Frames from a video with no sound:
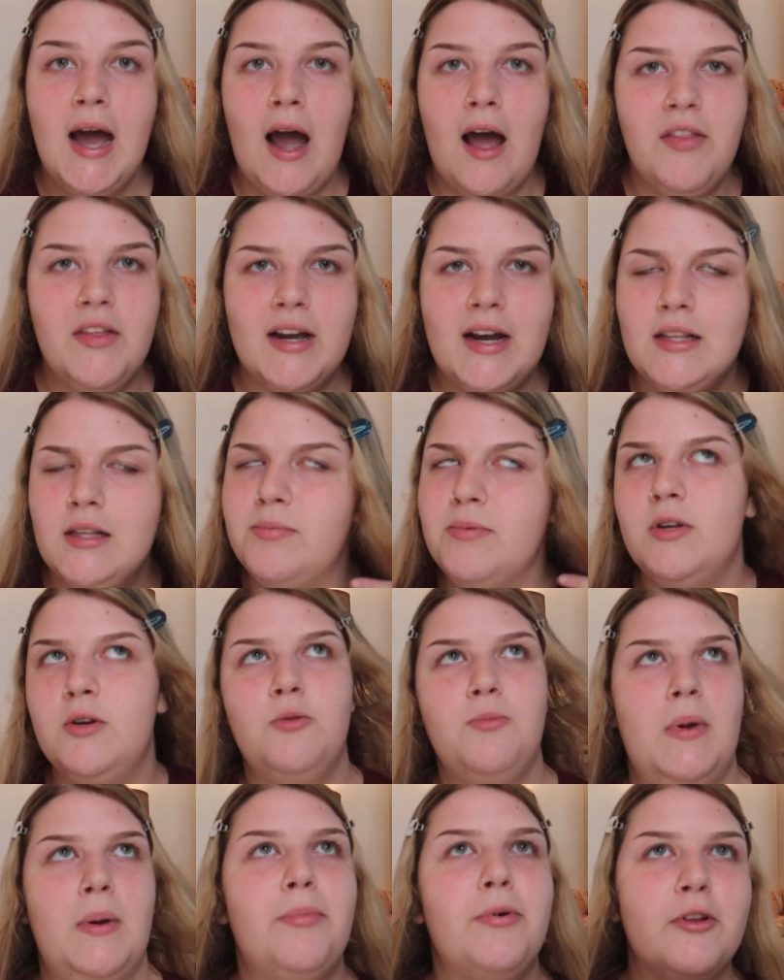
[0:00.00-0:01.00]
I think it has something to do
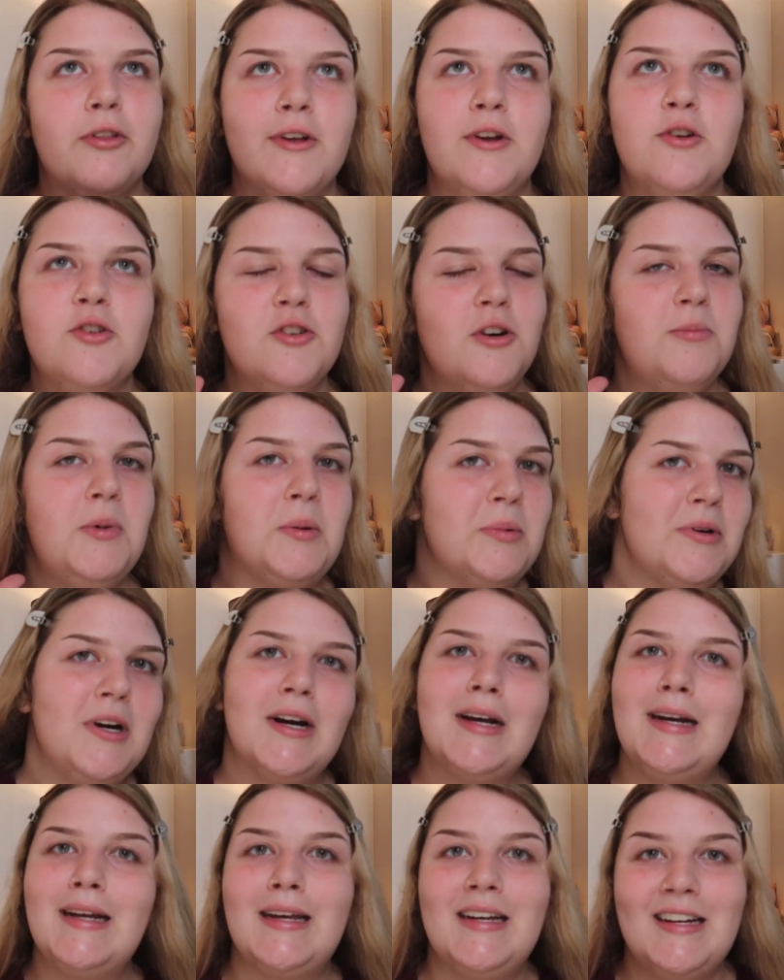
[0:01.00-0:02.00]
with my birth control, but we're
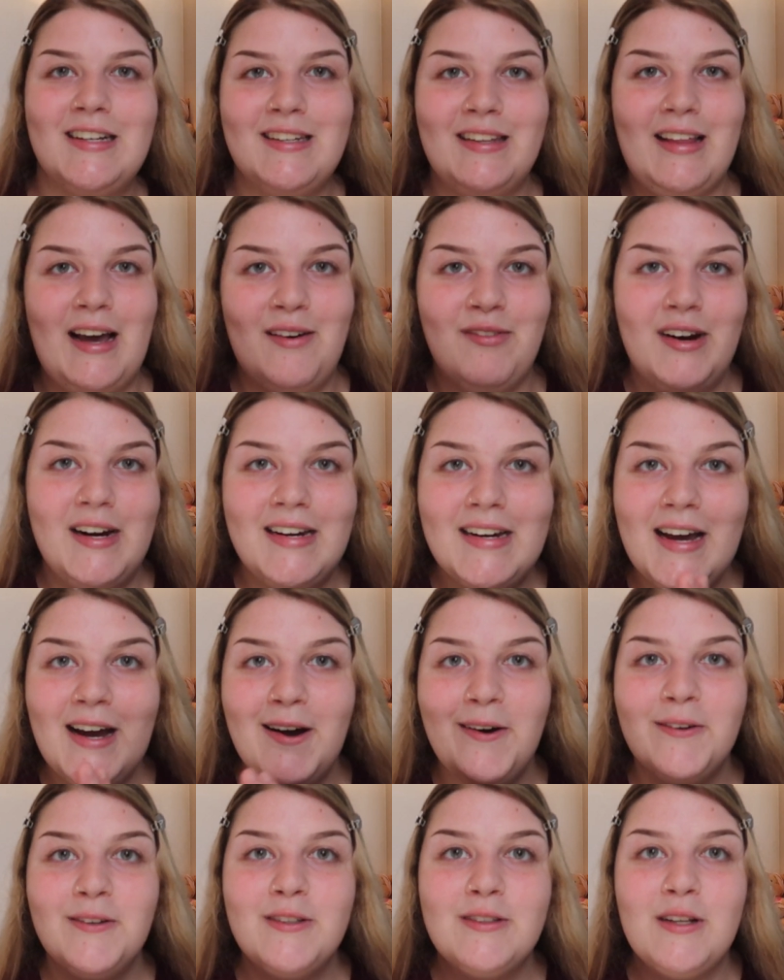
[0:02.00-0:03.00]
not going to get into that right
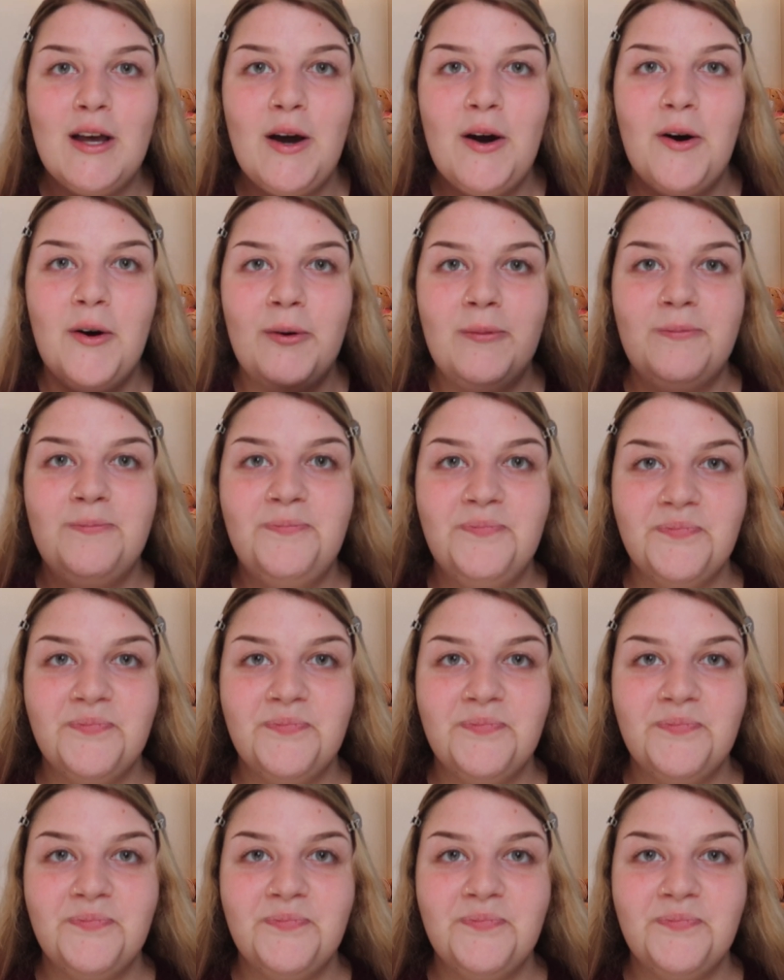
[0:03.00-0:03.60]
now. So